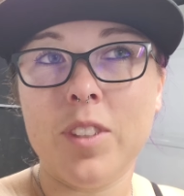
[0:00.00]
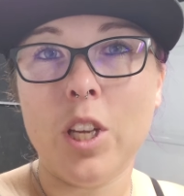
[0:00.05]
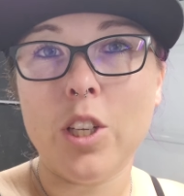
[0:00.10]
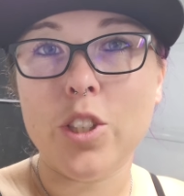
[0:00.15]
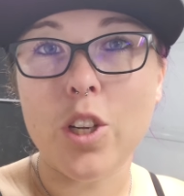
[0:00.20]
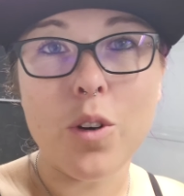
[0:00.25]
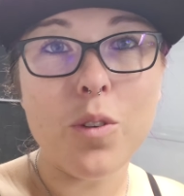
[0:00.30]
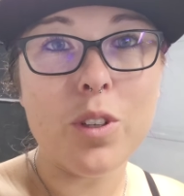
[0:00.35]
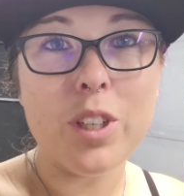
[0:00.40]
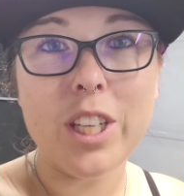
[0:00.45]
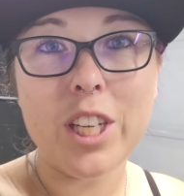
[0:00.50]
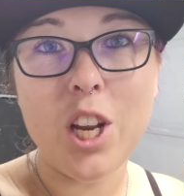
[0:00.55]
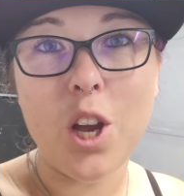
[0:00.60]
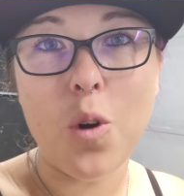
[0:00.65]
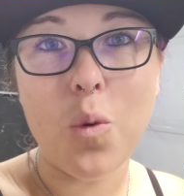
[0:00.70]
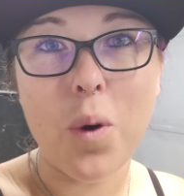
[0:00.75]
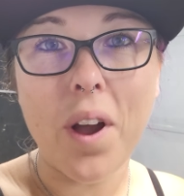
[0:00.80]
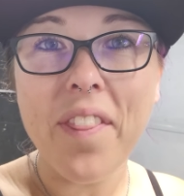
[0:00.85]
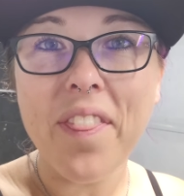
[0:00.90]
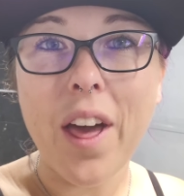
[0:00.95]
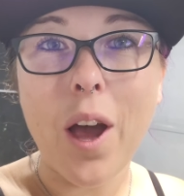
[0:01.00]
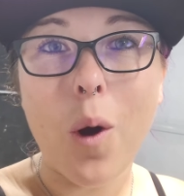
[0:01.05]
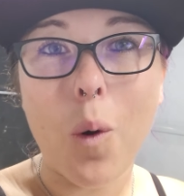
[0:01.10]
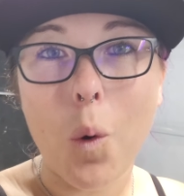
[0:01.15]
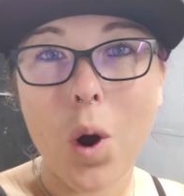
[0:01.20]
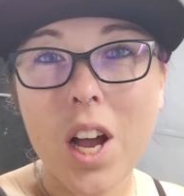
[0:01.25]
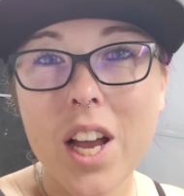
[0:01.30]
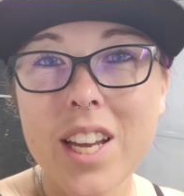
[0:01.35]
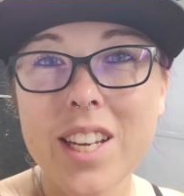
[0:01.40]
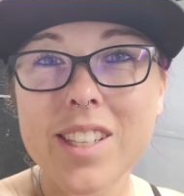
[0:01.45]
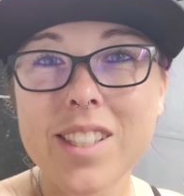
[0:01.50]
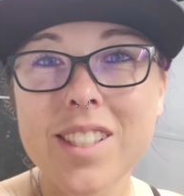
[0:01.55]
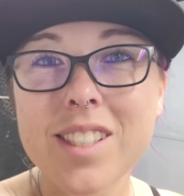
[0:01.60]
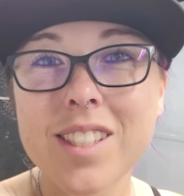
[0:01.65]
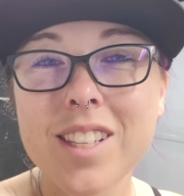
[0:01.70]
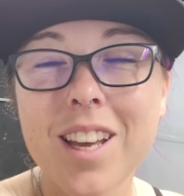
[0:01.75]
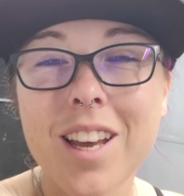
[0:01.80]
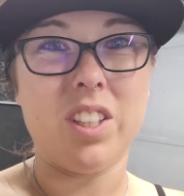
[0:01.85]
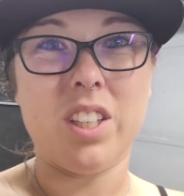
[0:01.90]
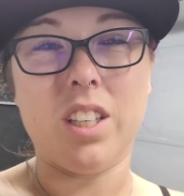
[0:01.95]
Don't really know what that
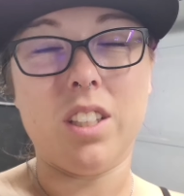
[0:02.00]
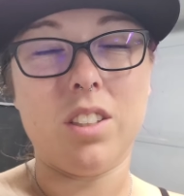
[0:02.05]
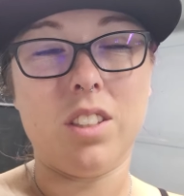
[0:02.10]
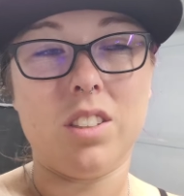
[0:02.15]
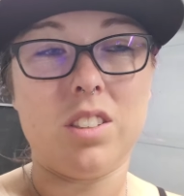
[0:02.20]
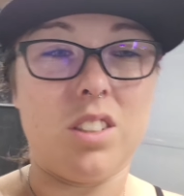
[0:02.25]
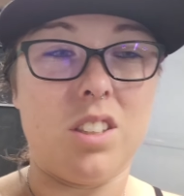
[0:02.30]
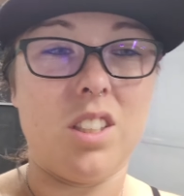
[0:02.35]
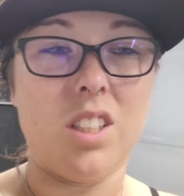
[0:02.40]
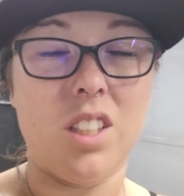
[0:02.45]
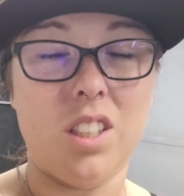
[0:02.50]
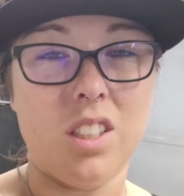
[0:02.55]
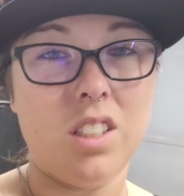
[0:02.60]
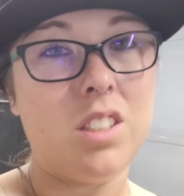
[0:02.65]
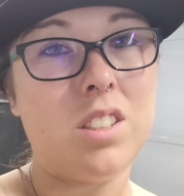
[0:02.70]
was. Everything looks good.